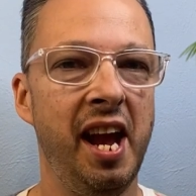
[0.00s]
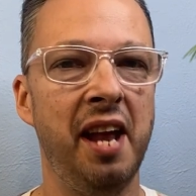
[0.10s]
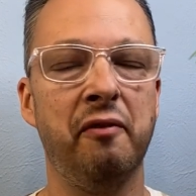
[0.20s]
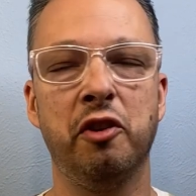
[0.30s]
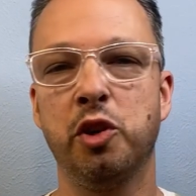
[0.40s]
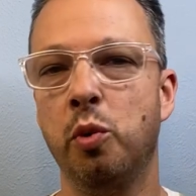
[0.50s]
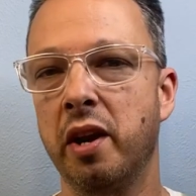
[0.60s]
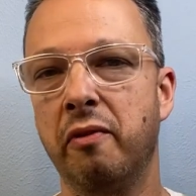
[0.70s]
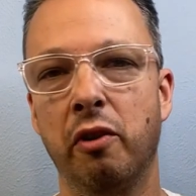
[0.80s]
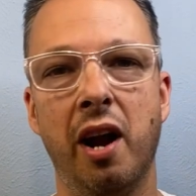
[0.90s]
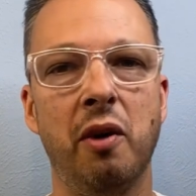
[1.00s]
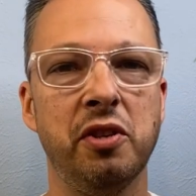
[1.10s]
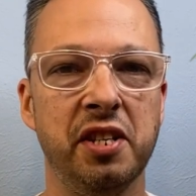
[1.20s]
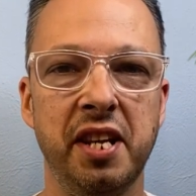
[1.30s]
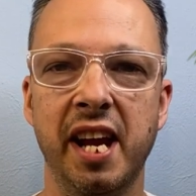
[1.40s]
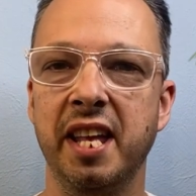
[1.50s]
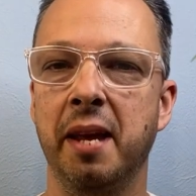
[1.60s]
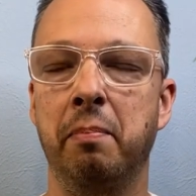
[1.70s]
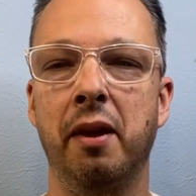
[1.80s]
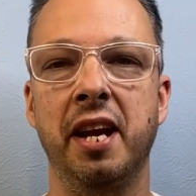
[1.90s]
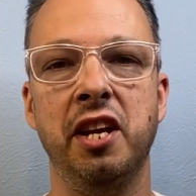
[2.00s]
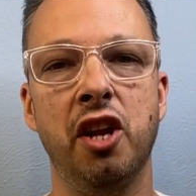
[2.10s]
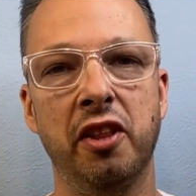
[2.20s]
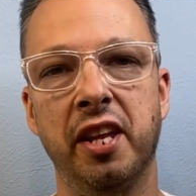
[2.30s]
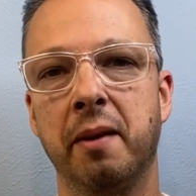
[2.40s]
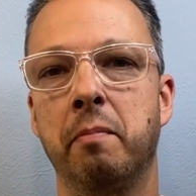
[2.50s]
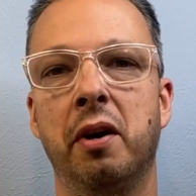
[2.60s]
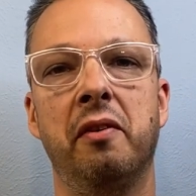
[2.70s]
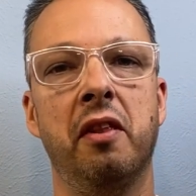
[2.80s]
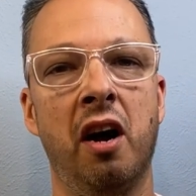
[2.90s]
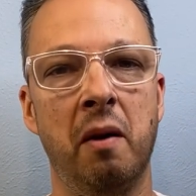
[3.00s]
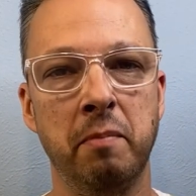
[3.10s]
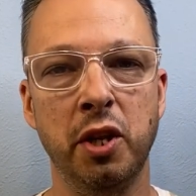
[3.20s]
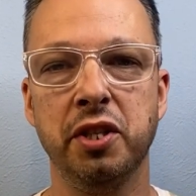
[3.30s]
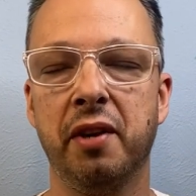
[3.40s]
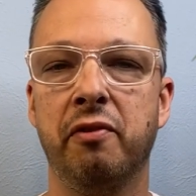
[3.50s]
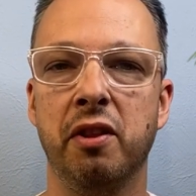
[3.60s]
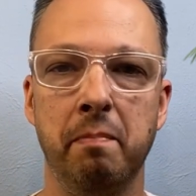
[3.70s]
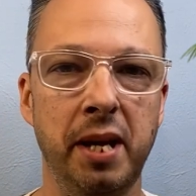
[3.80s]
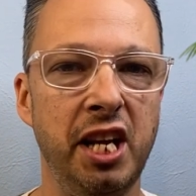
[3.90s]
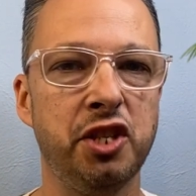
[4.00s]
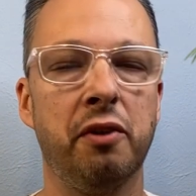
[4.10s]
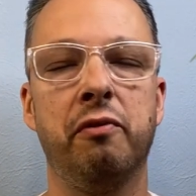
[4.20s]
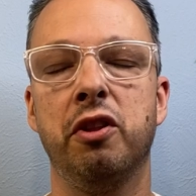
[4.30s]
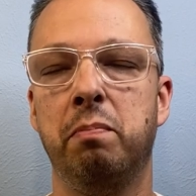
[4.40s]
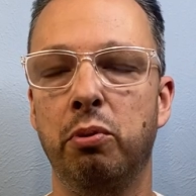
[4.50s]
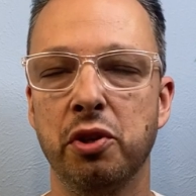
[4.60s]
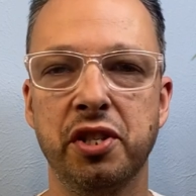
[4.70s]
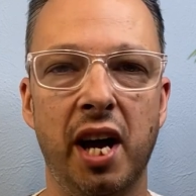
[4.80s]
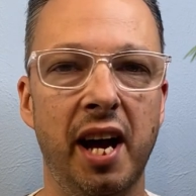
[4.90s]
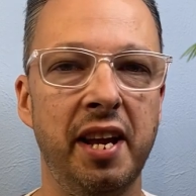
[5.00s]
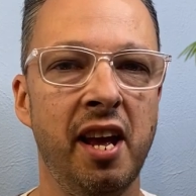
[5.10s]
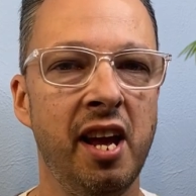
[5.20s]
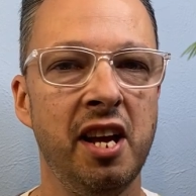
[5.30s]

and for 24 hours a day they play nothing but uh, music for the beach or for the poolside.